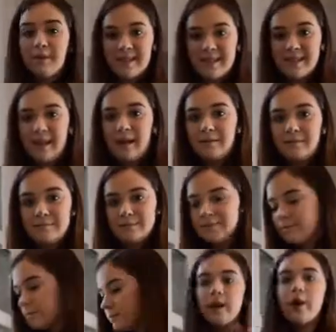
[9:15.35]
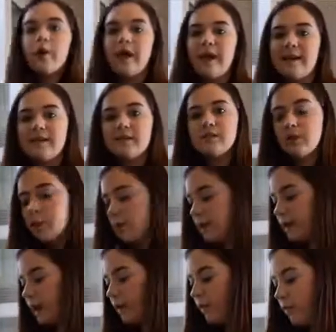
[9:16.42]
mix it up. Okay, so
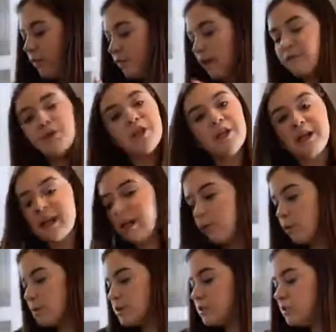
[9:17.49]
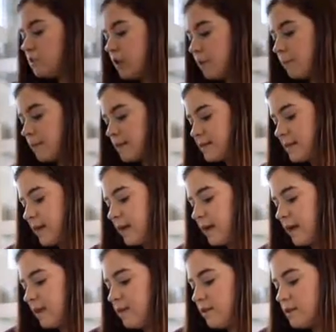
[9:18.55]
now that we have everything in, we're just going to start
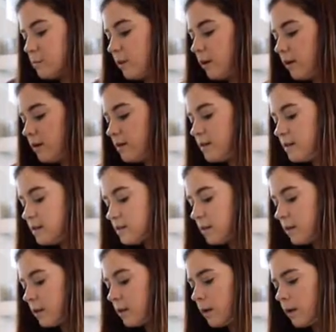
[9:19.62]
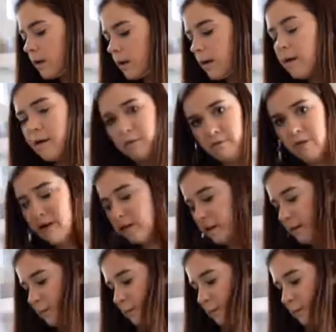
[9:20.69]
mixing, and this part is very